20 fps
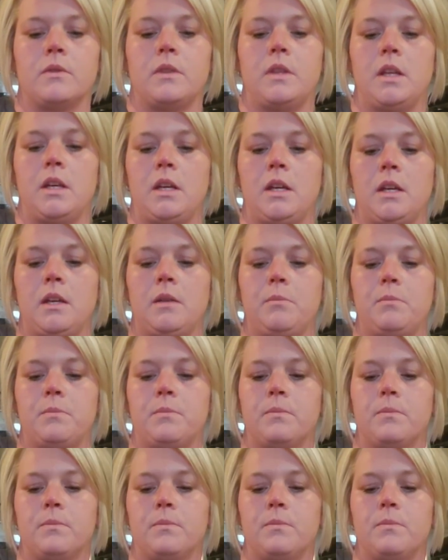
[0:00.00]
you
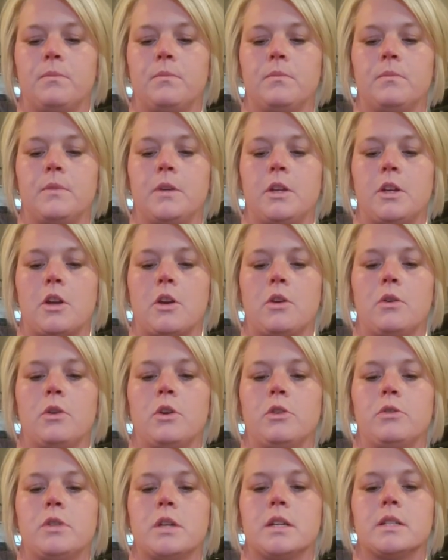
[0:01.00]
know,
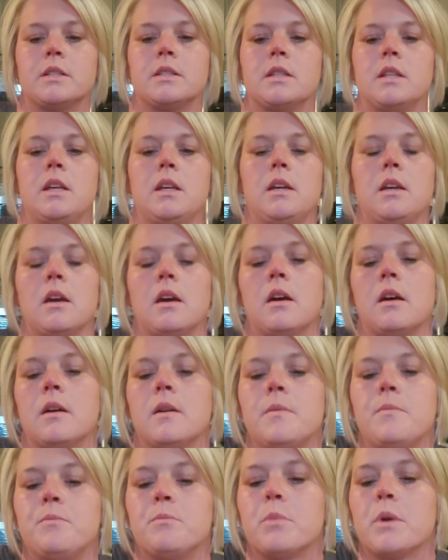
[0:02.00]
who does the,
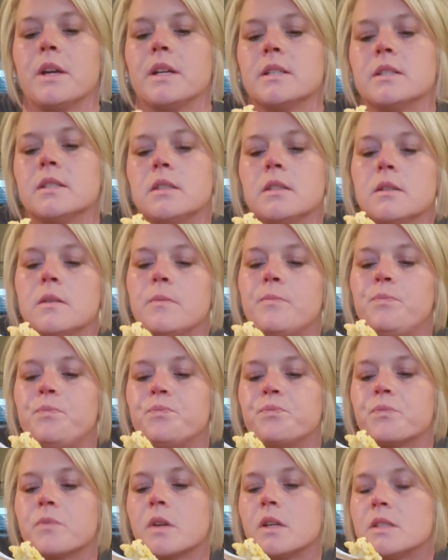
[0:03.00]
brings the
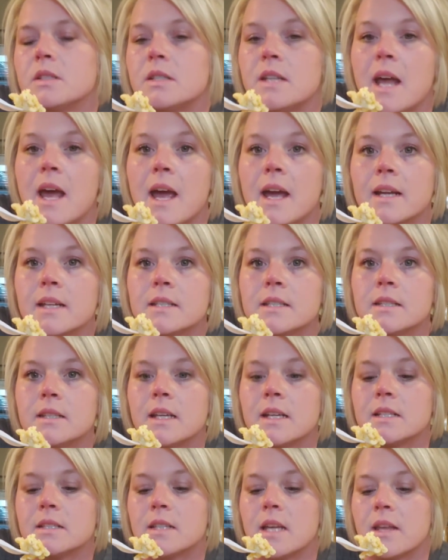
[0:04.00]
snacks and
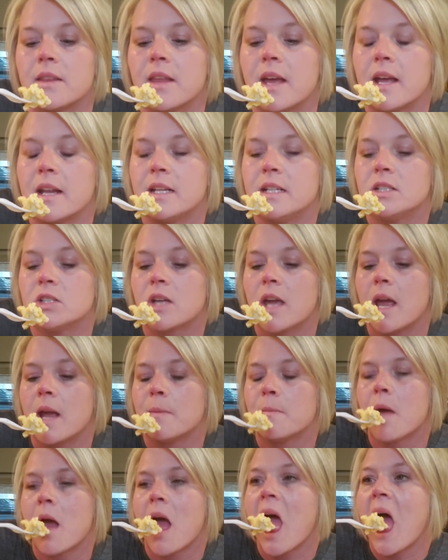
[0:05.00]
things like that each
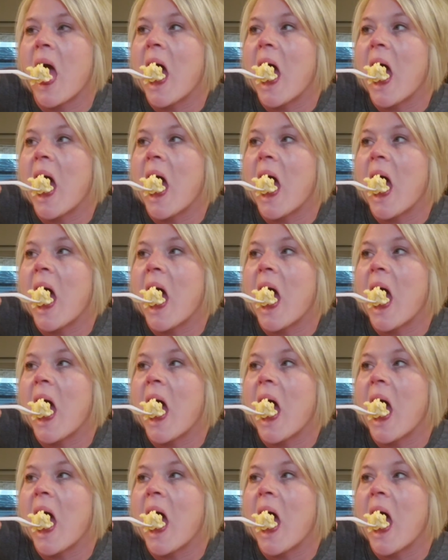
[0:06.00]
game.